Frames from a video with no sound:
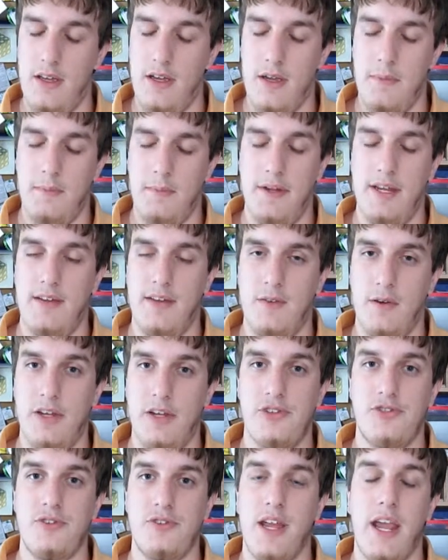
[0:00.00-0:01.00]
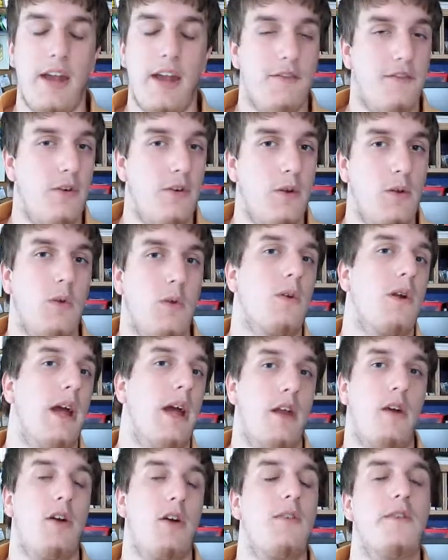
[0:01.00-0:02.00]
Medieval History and Folklore
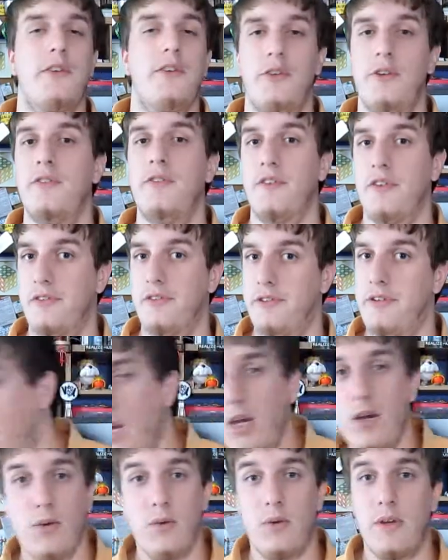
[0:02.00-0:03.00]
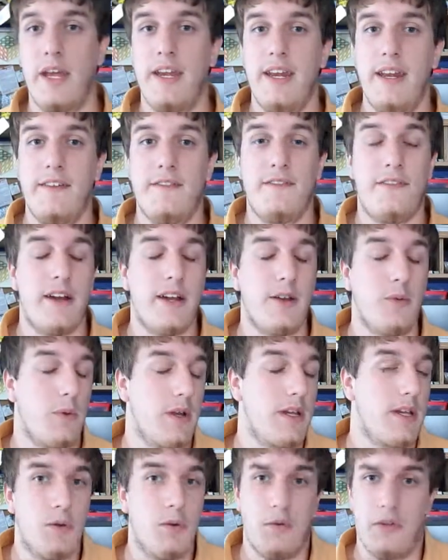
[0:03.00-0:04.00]
at Harvard University. Will Gideon find
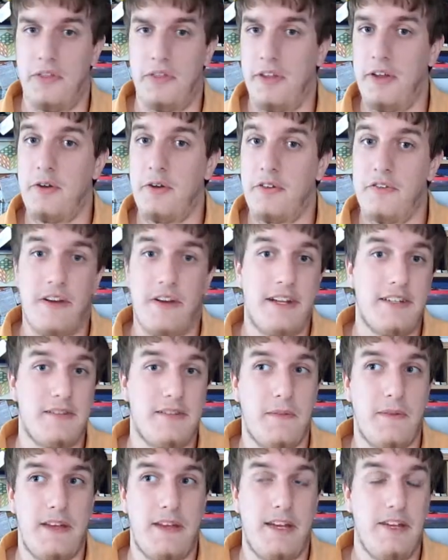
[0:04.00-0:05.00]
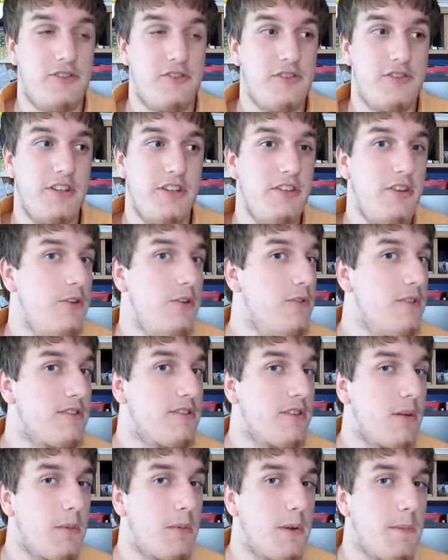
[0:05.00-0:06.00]
Wicca? Will Theodore find something interesting to do this
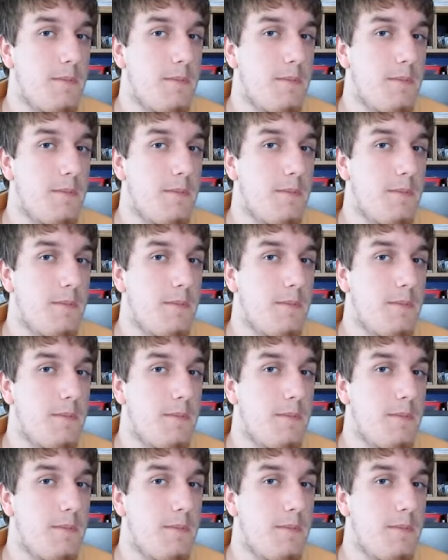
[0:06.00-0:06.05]
summer?